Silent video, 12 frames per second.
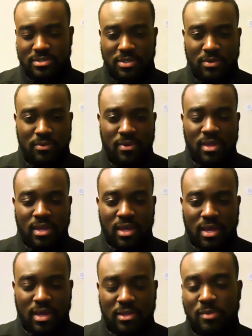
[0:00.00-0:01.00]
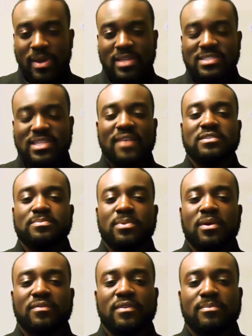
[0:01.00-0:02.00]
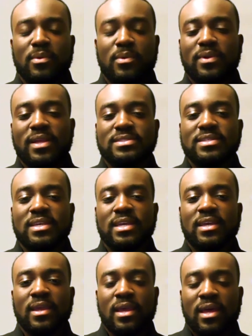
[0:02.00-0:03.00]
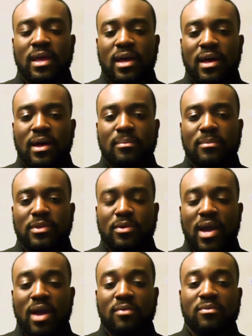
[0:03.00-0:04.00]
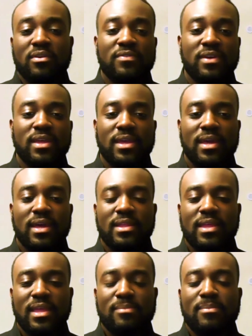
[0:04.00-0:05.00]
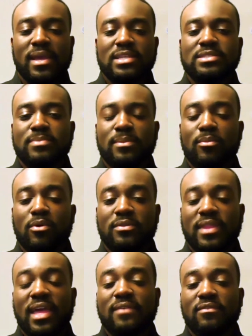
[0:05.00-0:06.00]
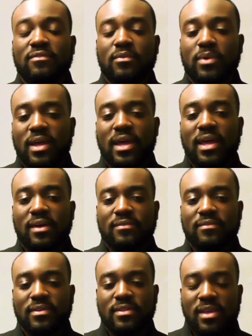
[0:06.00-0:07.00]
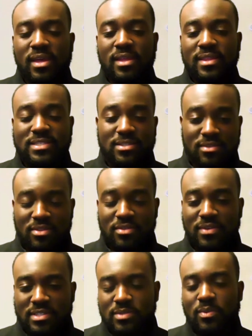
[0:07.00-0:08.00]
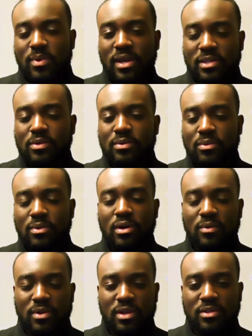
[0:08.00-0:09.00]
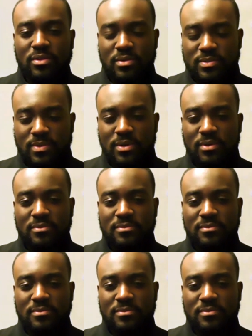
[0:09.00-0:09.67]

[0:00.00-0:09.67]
So nobody's life is perfect, but when I see how rough it can get, it makes me more thankful for what I have. And that's another reason why I do what I do as well.